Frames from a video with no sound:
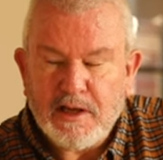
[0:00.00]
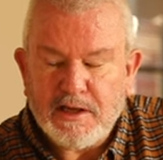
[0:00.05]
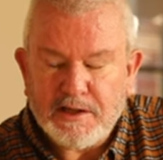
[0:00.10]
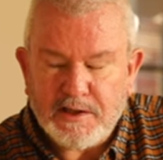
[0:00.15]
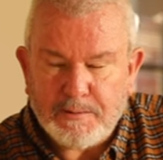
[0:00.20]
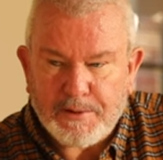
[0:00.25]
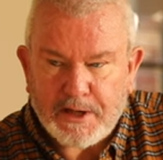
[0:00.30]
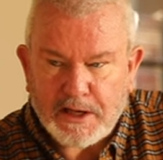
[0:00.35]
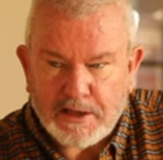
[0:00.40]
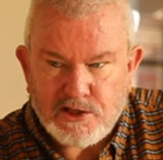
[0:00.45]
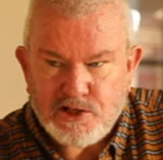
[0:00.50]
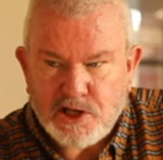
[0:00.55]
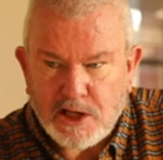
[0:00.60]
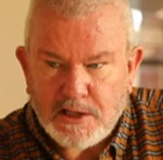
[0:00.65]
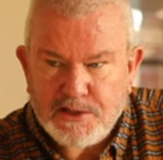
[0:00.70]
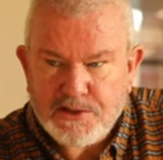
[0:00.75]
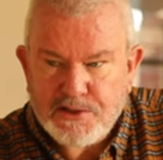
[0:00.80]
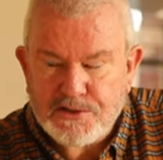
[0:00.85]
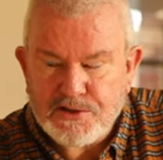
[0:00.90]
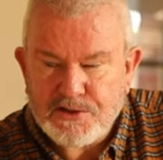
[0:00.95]
the parish
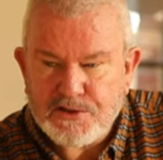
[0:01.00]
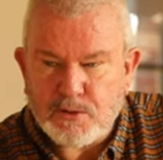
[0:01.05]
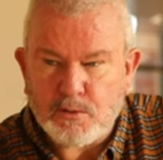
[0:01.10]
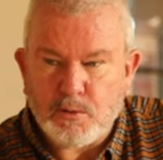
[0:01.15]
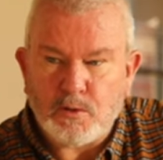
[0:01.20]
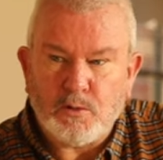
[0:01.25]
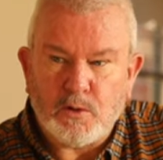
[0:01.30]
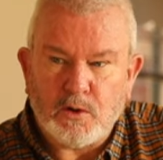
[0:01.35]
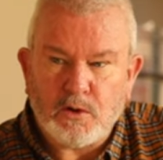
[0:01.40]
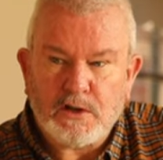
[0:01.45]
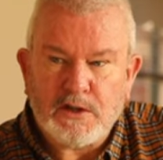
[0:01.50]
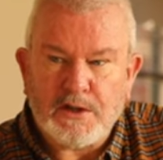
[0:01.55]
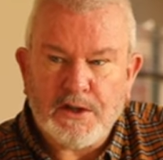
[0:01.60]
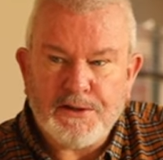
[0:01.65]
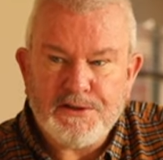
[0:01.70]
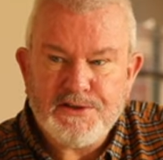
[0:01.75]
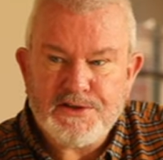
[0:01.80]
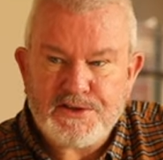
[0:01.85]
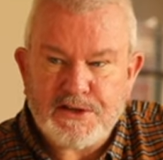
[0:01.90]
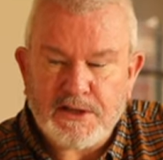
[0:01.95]
engines, who would work
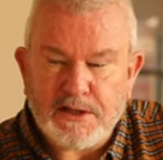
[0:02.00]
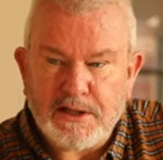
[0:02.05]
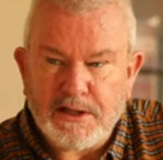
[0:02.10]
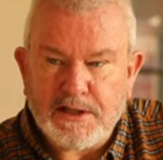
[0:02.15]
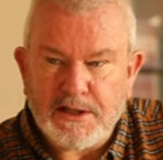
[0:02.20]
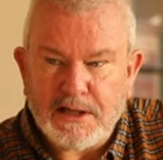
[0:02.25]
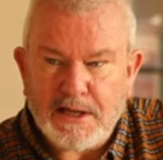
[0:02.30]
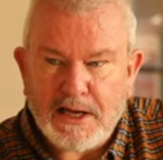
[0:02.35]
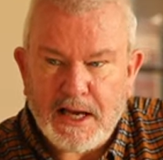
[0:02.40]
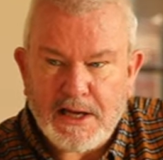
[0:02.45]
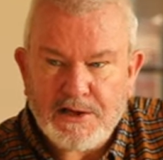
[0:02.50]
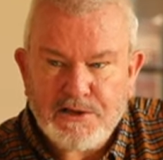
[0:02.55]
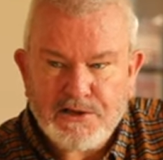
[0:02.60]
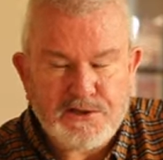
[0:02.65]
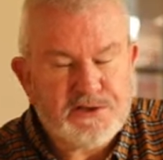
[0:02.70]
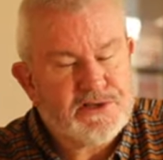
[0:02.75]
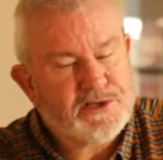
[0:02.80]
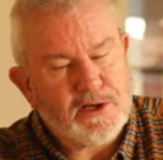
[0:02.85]
alongside the engines